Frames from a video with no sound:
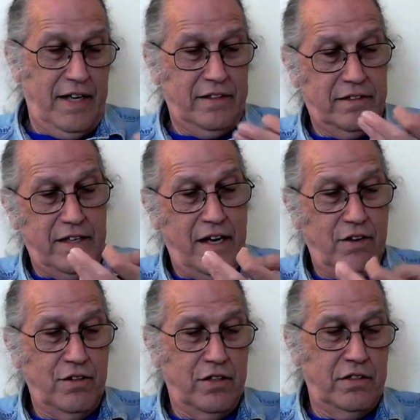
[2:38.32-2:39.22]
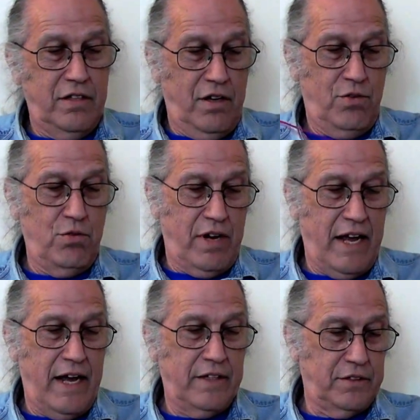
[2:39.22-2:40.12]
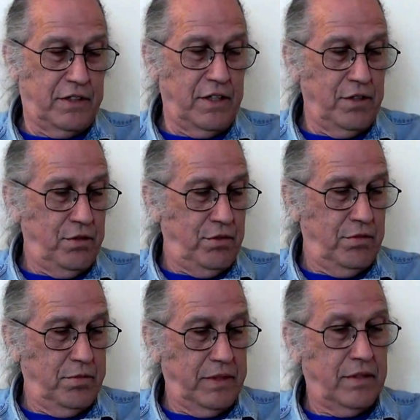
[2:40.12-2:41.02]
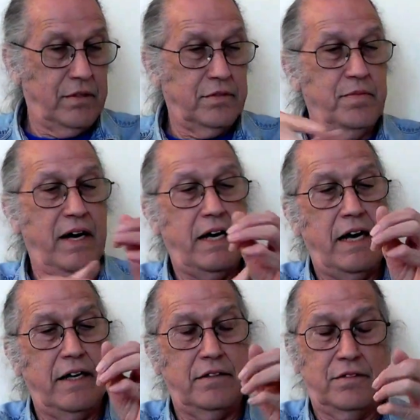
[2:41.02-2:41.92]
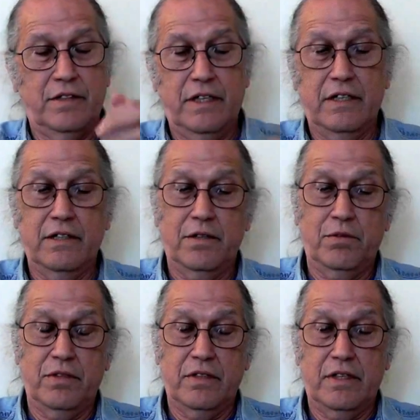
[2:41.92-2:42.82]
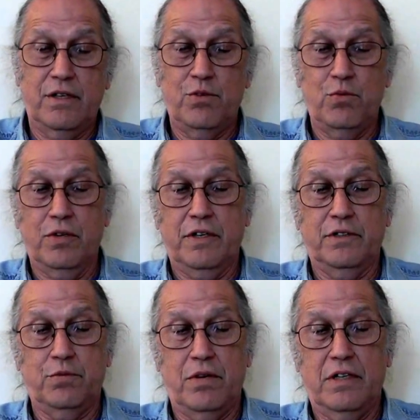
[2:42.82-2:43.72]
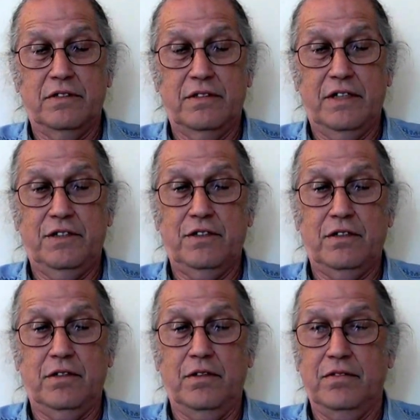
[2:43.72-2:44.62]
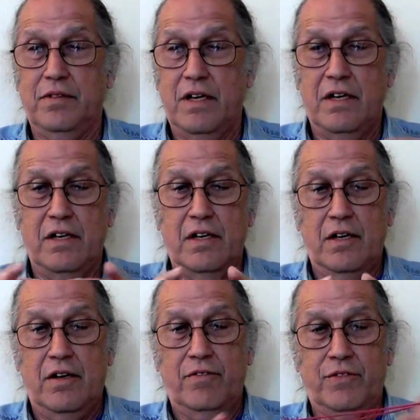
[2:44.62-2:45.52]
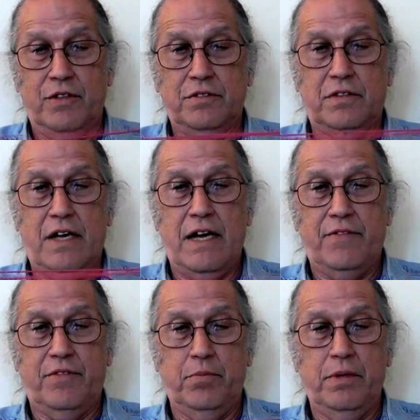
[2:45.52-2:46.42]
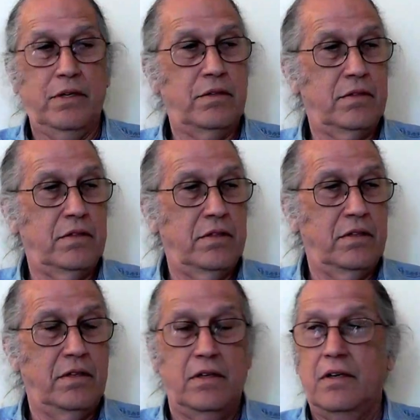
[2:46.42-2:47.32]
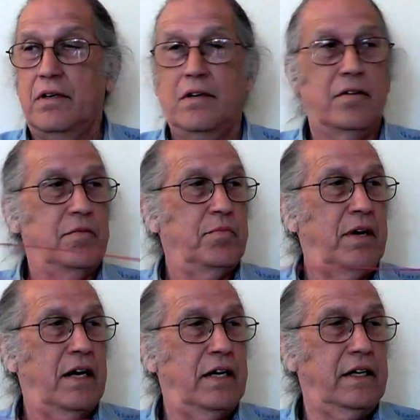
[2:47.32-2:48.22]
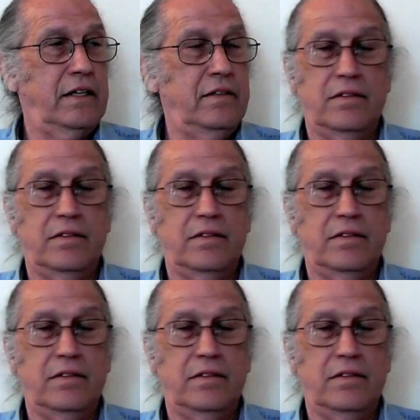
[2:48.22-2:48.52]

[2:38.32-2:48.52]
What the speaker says: And see how good the old hands can do, because my hands are getting to where they don't work as well as they should. First, I have to build my